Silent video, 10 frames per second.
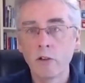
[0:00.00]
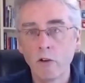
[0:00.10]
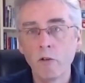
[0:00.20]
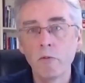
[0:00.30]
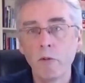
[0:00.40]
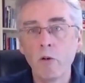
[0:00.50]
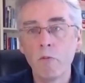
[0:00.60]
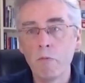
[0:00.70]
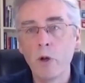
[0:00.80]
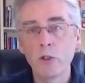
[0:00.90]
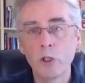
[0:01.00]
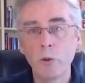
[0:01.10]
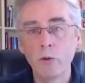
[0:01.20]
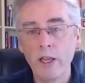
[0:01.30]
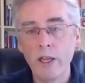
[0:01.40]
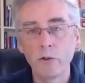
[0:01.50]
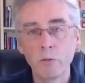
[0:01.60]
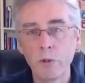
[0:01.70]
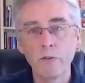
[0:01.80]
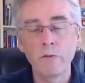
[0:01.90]
on multiple levels,
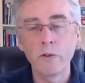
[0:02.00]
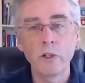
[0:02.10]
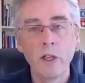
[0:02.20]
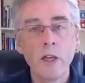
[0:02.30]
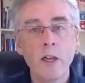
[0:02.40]
but for